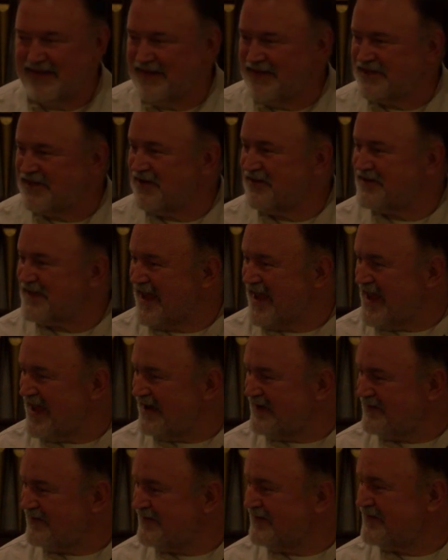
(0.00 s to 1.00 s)
So
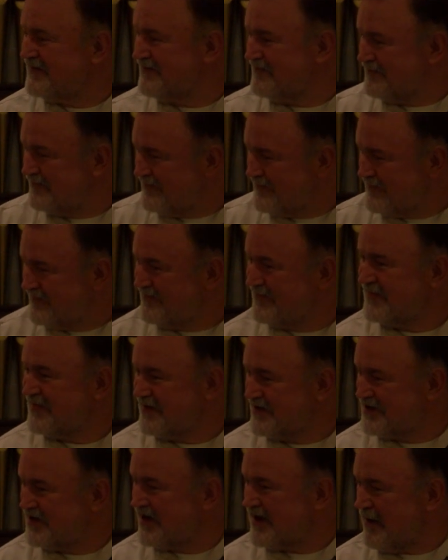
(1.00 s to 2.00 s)
Dan,
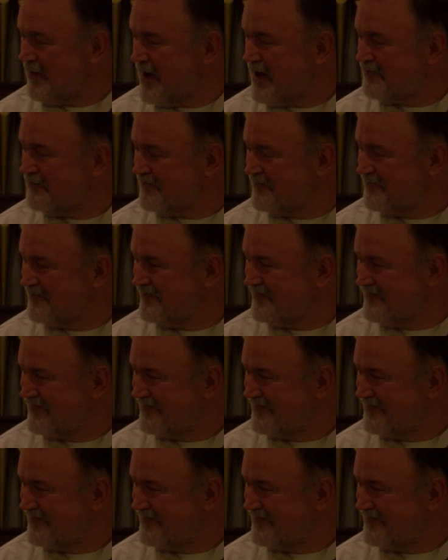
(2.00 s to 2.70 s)
did you come up?